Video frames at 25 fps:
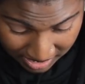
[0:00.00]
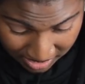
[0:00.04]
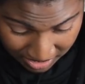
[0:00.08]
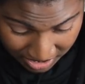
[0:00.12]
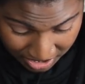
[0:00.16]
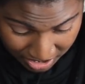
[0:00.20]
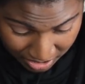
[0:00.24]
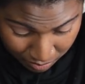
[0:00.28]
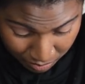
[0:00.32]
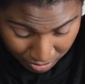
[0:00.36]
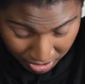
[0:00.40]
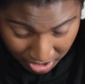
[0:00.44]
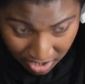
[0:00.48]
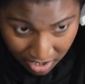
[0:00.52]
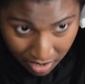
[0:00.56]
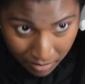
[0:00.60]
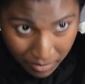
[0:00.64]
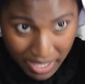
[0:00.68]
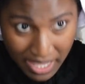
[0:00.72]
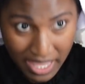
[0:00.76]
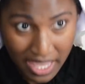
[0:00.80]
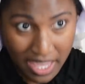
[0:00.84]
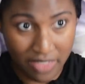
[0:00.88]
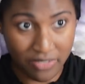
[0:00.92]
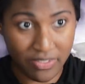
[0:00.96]
So I just put it on
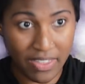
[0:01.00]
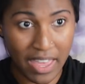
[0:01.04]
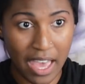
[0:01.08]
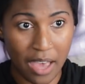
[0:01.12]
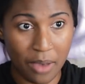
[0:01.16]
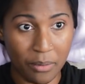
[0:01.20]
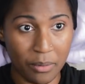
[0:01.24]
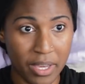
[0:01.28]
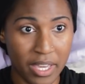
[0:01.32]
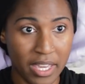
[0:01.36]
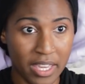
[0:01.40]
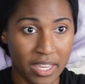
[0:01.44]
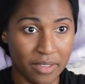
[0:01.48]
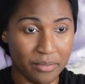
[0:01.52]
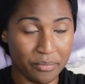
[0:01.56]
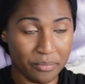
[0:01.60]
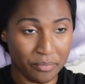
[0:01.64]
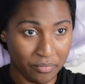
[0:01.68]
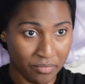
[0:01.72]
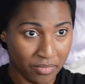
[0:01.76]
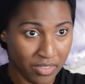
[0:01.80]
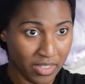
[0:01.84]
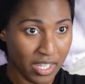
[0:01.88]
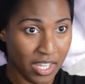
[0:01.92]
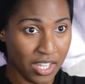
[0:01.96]
my head that way,
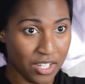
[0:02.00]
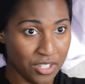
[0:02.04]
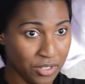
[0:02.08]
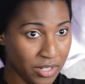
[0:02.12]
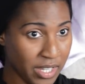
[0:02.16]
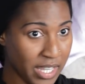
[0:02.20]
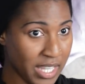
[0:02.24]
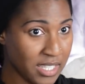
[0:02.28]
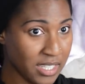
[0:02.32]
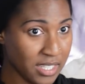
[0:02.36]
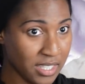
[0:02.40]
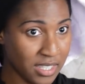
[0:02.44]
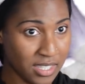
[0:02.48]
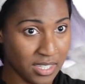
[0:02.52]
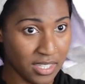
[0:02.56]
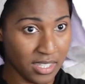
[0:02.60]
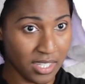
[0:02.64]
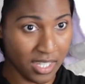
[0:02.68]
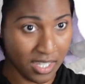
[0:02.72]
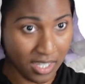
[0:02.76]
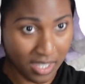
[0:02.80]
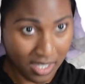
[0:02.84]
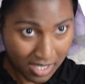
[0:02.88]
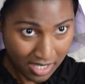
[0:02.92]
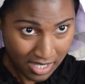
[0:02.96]
as you guys can
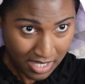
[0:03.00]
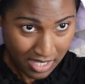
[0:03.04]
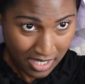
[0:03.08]
see.